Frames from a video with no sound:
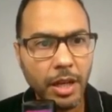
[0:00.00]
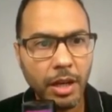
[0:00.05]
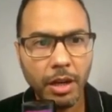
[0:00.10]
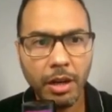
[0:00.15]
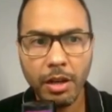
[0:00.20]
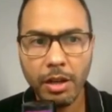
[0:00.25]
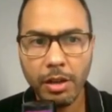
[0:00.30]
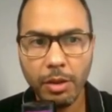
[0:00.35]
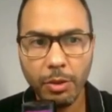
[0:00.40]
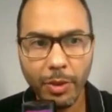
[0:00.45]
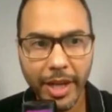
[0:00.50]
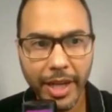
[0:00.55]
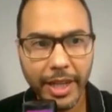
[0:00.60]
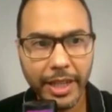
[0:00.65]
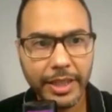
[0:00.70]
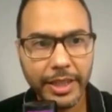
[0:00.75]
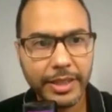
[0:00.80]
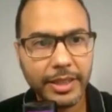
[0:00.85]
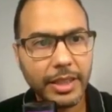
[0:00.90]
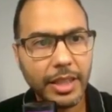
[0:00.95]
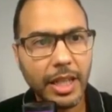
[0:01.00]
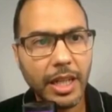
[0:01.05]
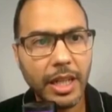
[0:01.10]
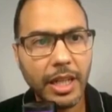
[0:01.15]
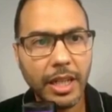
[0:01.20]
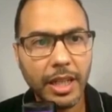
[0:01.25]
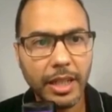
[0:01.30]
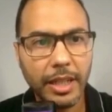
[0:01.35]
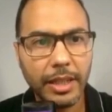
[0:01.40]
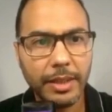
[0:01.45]
Always
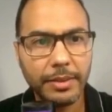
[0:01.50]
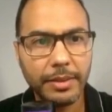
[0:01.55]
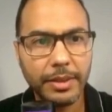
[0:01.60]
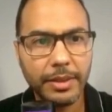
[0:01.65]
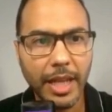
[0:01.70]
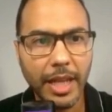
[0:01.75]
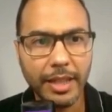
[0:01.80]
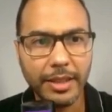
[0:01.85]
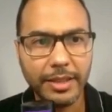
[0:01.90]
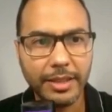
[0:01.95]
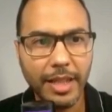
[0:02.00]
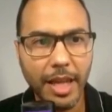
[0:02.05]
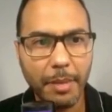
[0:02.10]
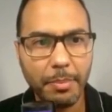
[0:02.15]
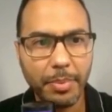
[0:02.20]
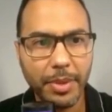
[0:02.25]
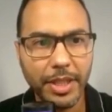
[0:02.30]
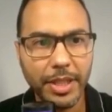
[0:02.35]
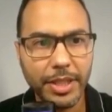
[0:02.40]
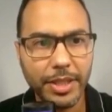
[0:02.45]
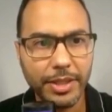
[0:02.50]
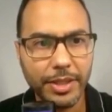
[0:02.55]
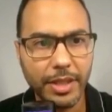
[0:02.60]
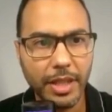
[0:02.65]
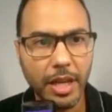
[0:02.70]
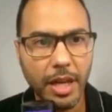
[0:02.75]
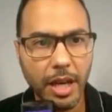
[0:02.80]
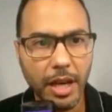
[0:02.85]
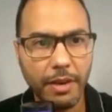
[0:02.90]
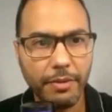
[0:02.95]
that step is
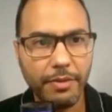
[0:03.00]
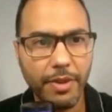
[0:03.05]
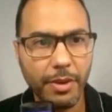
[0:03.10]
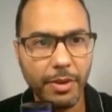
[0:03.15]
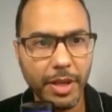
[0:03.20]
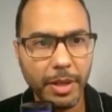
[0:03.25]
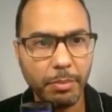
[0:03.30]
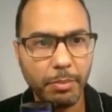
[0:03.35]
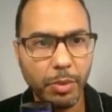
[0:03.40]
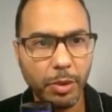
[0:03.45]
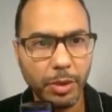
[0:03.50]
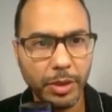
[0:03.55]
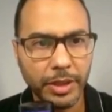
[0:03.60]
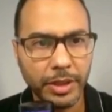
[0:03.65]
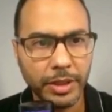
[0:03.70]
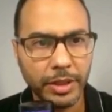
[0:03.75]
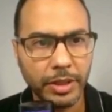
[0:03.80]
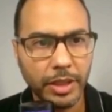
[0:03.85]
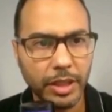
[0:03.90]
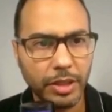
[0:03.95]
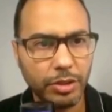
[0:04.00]
very important.